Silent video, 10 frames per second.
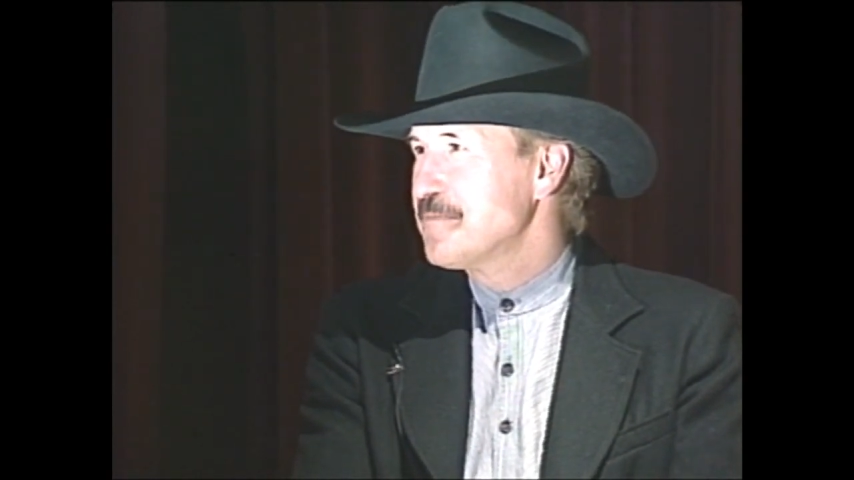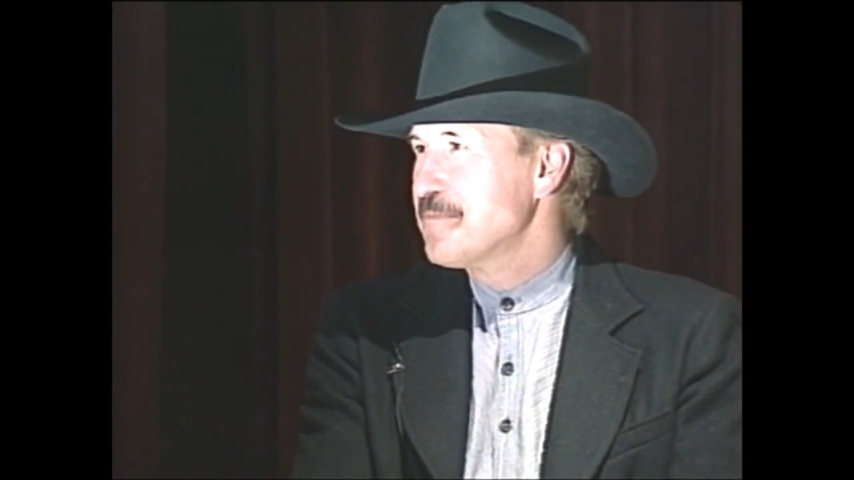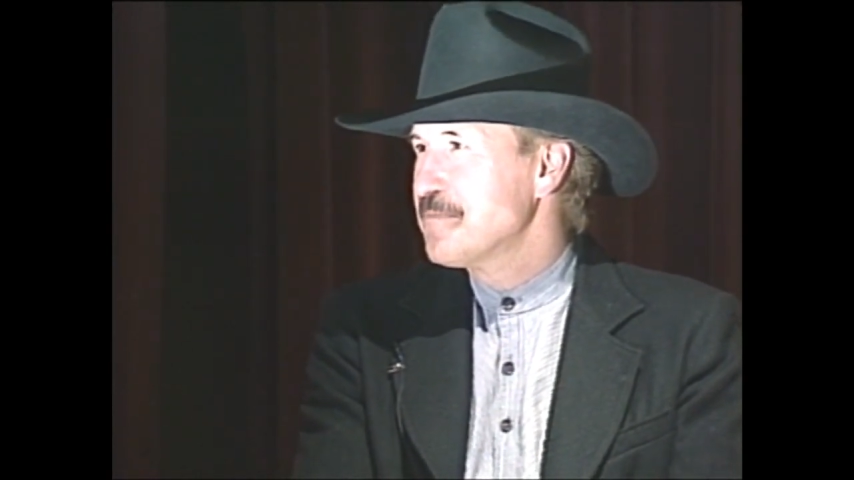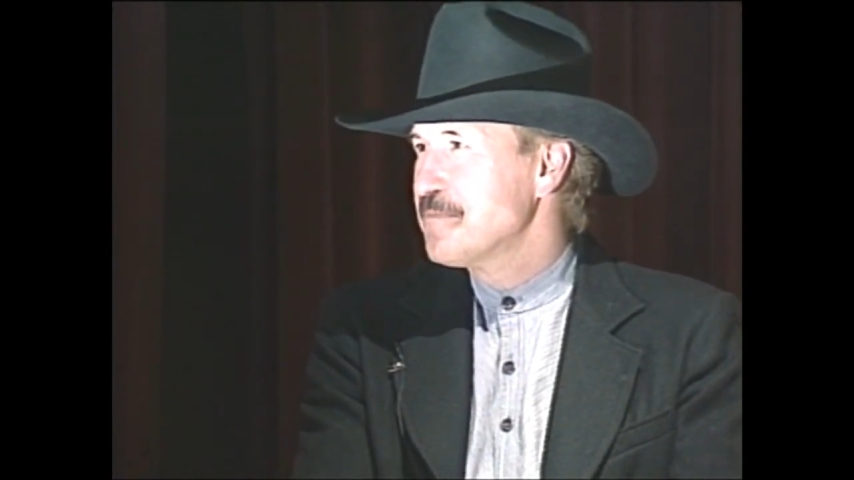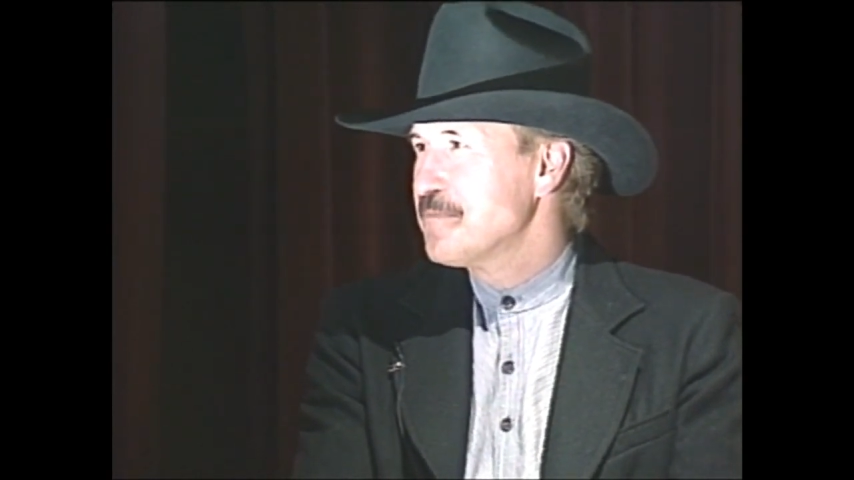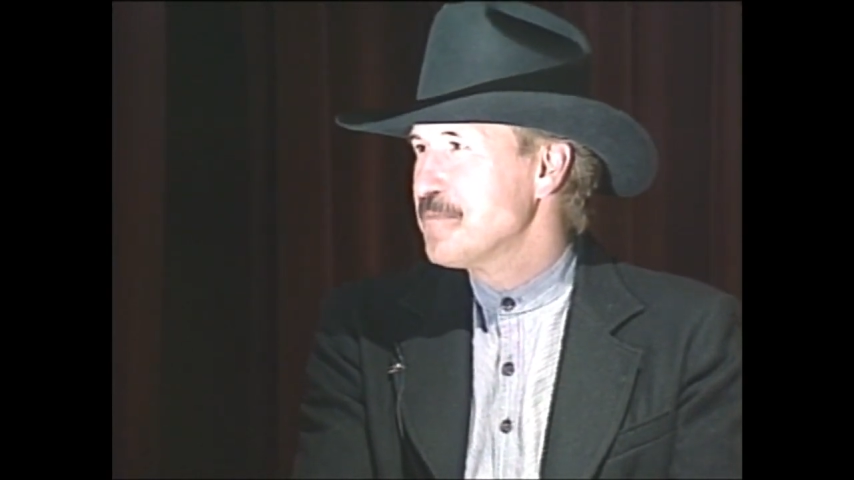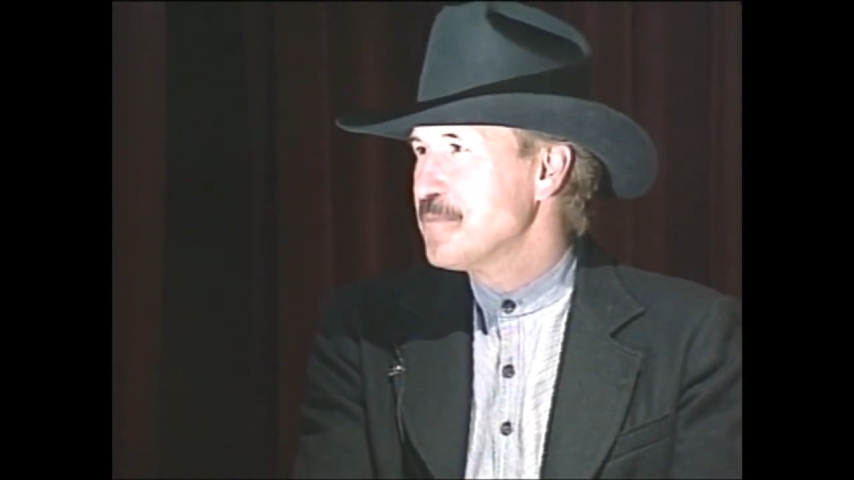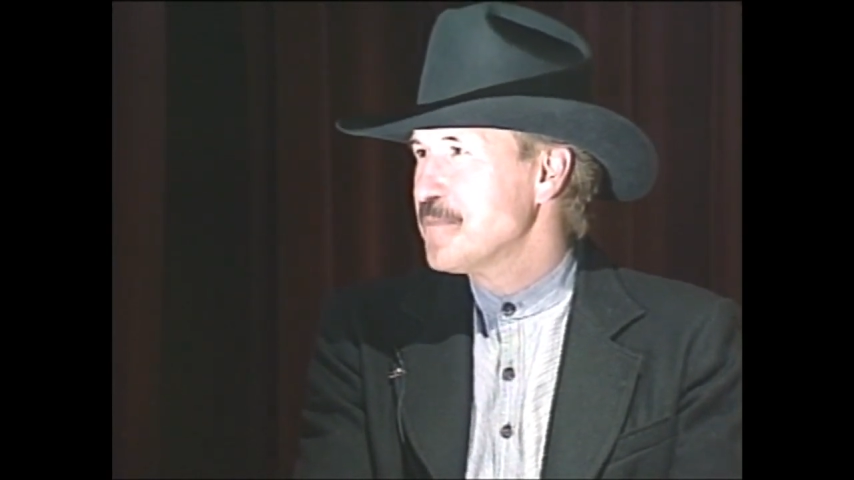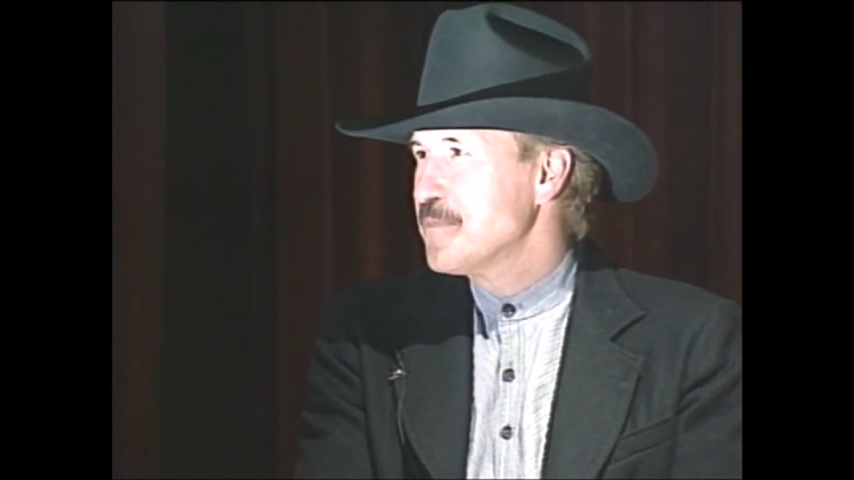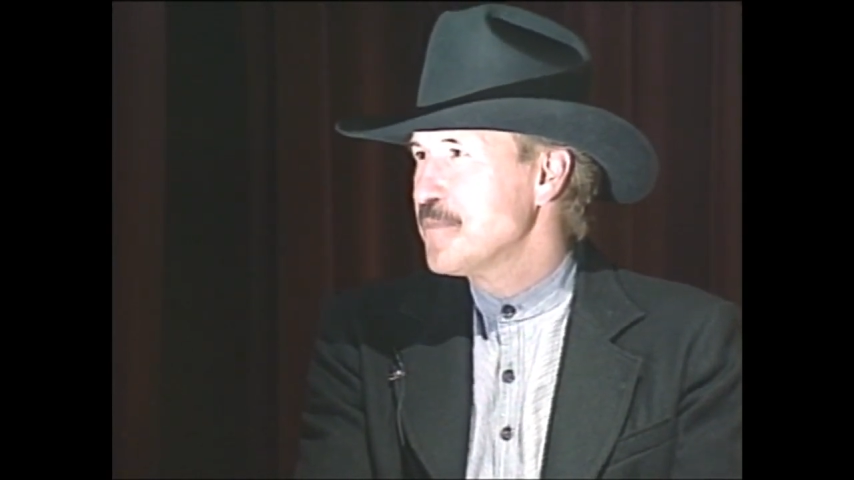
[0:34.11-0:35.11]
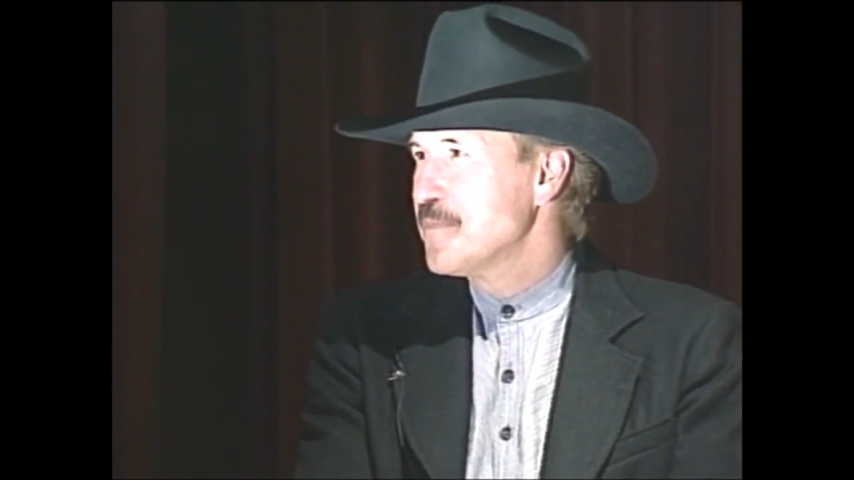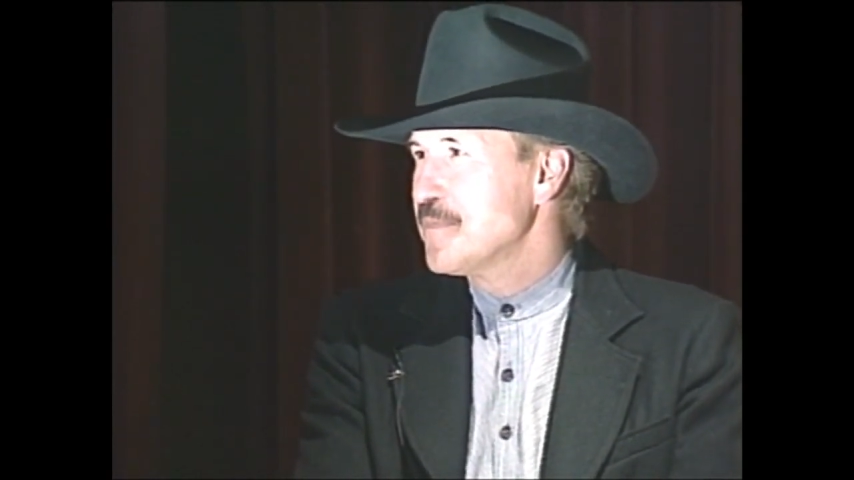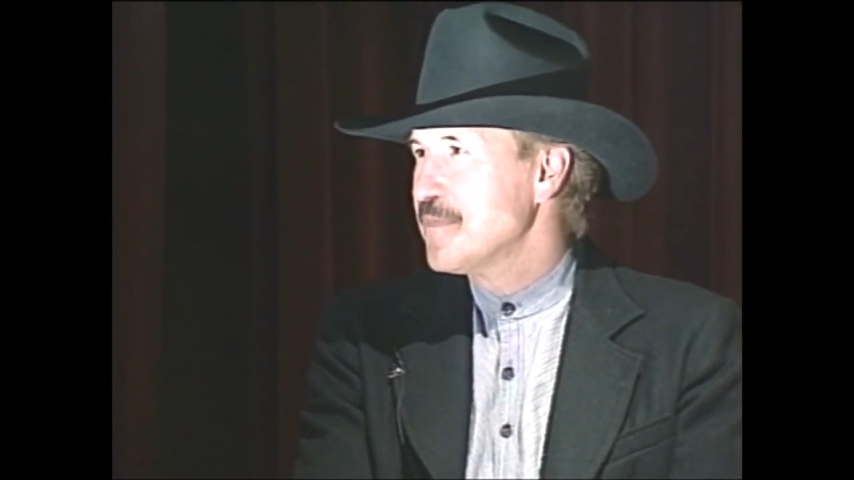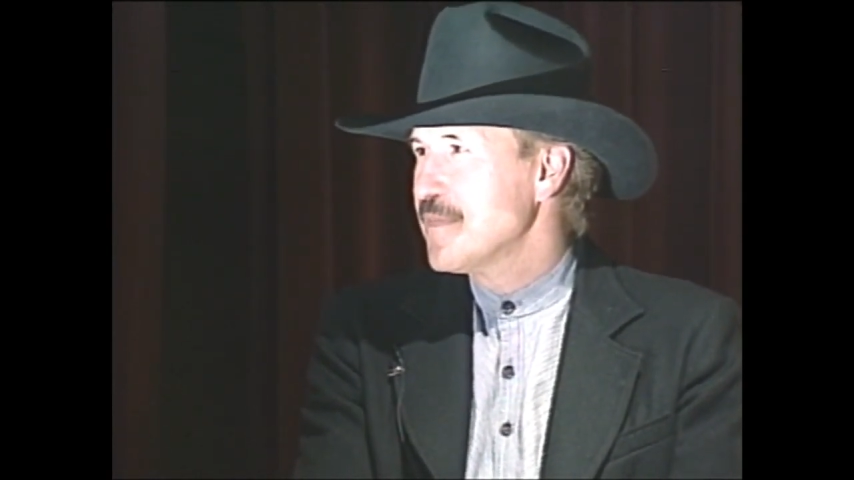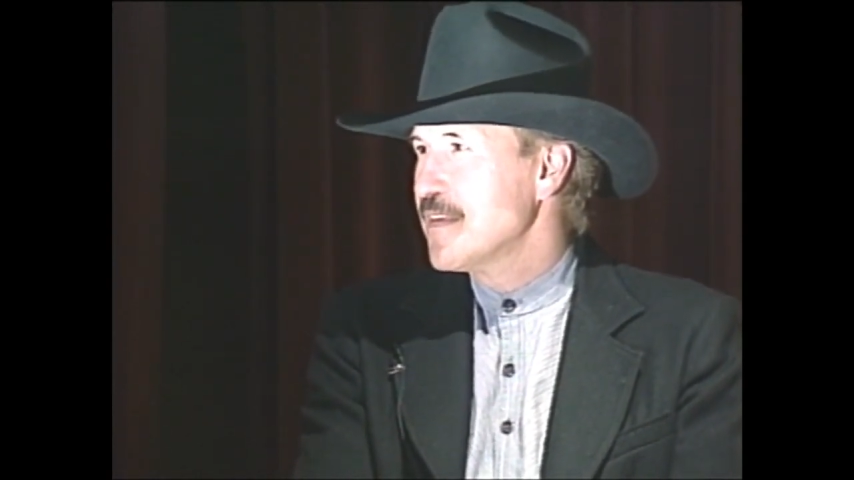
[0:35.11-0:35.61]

win the state championship.